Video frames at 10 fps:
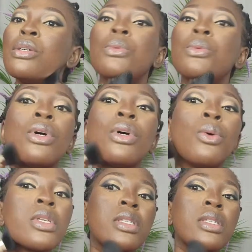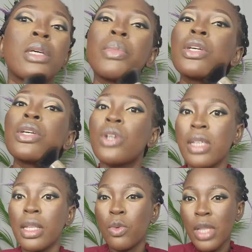We don't want to take pictures
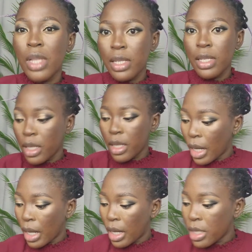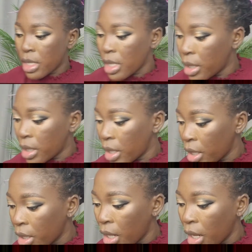and then we start seeing lines. And
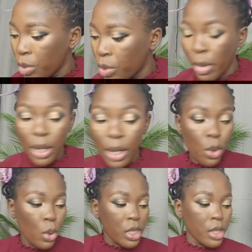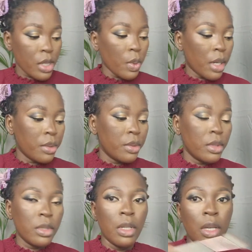then I will do my nose as well,
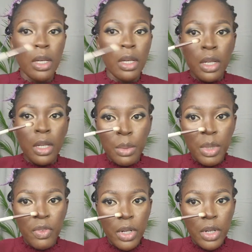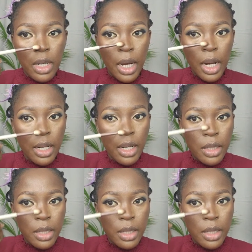but very lightly.